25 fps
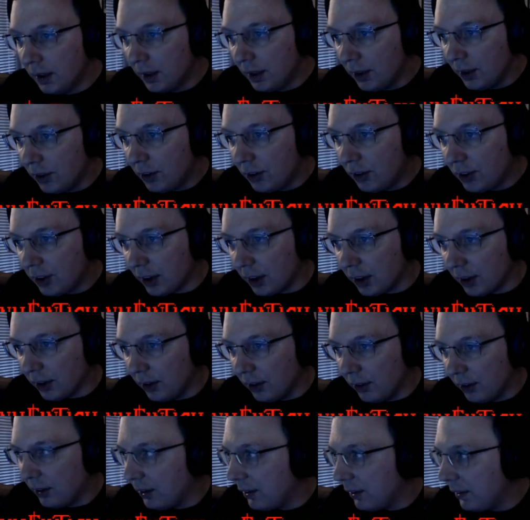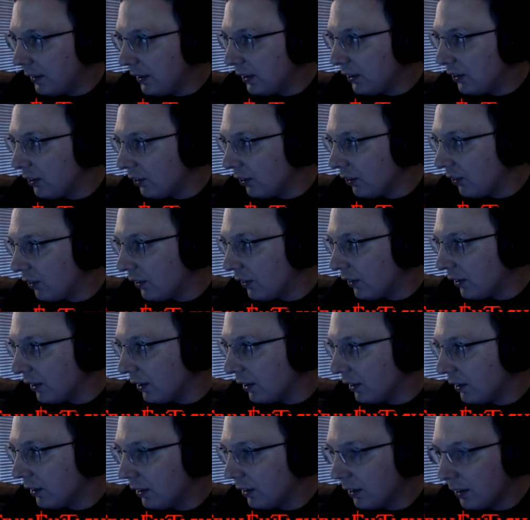So this is the
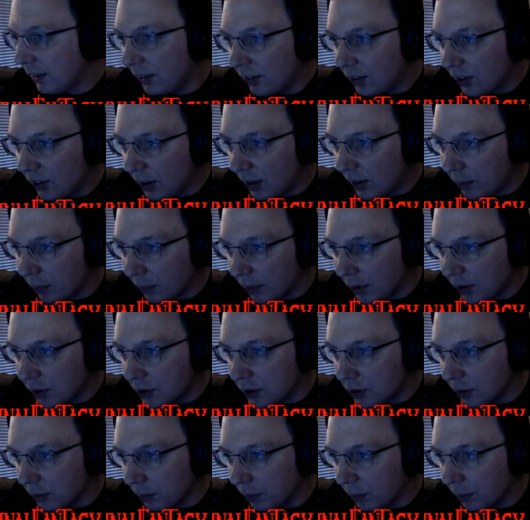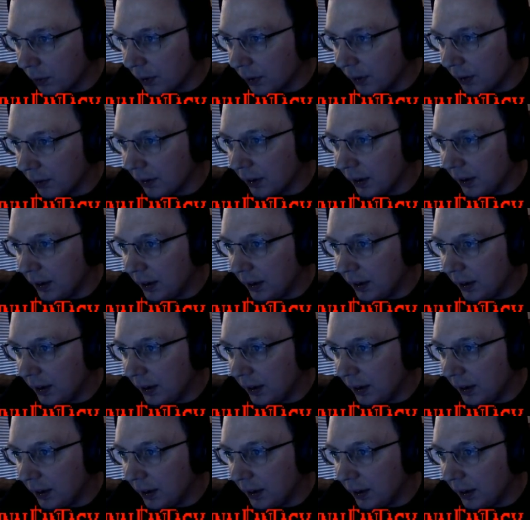separation between